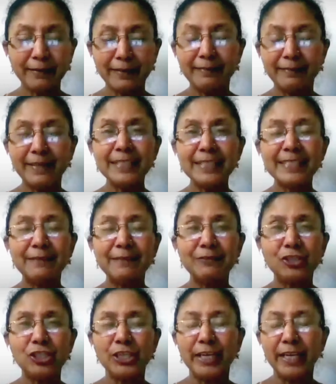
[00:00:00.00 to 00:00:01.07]
that things have
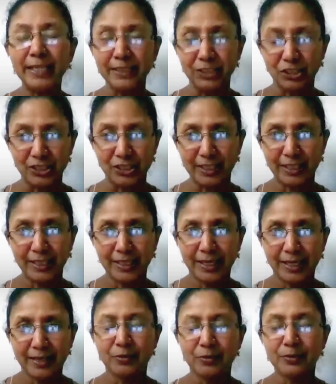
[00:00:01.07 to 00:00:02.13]
changed.
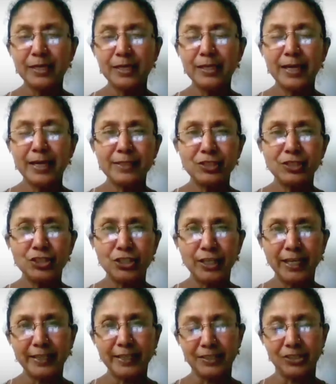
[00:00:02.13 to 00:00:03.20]
The world has
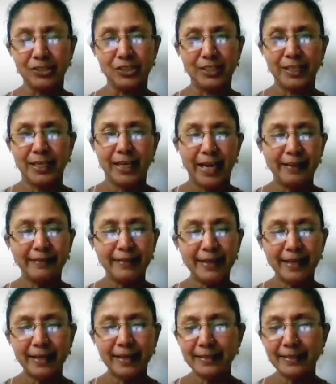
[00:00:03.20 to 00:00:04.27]
changed. And there
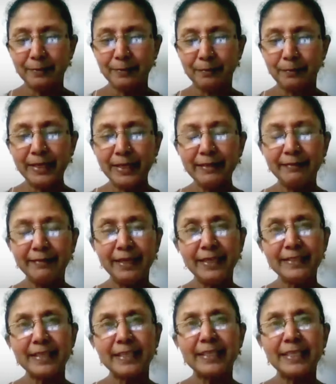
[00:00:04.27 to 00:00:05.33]
are many things
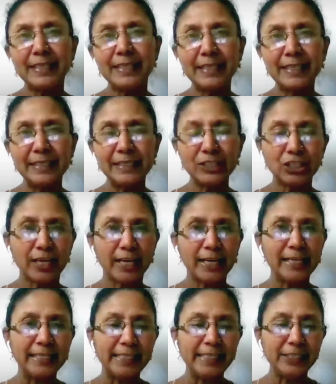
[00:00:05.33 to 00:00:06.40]
that a little child
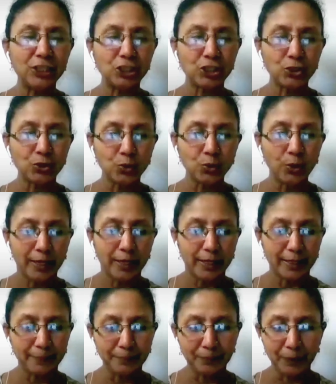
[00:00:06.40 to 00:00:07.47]
needs to
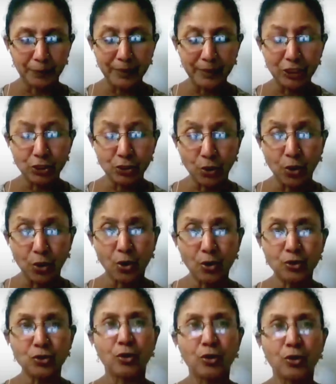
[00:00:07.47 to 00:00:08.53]
be
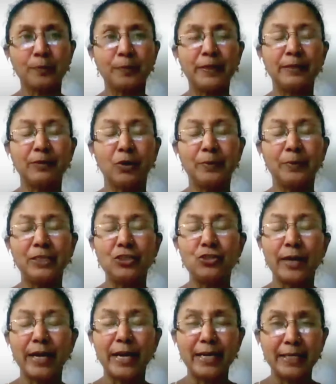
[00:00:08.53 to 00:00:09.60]
taught or be
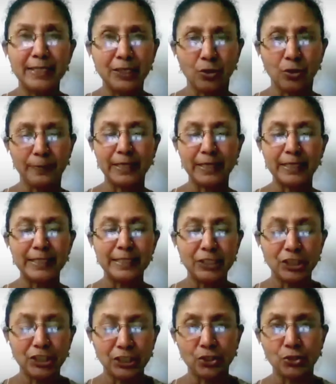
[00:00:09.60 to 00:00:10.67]
trained in or be
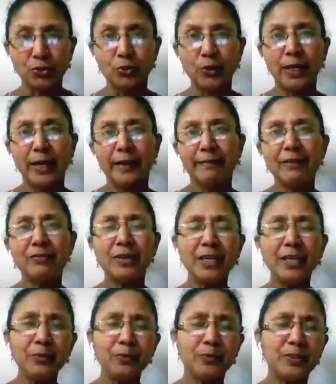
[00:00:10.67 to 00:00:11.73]
conditioned to that
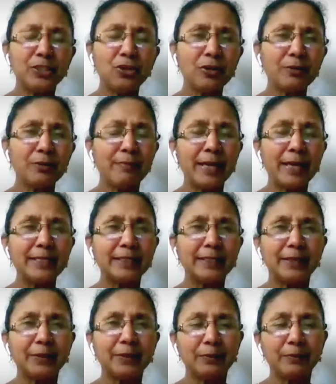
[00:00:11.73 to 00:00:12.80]
really did not matter
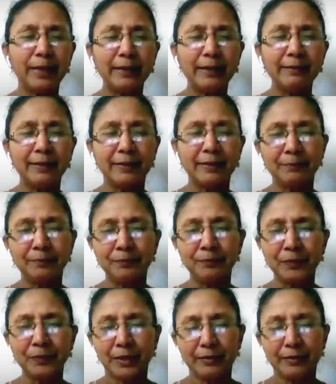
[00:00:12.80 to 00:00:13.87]
when
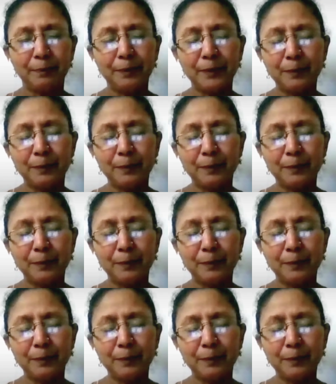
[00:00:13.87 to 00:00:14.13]
we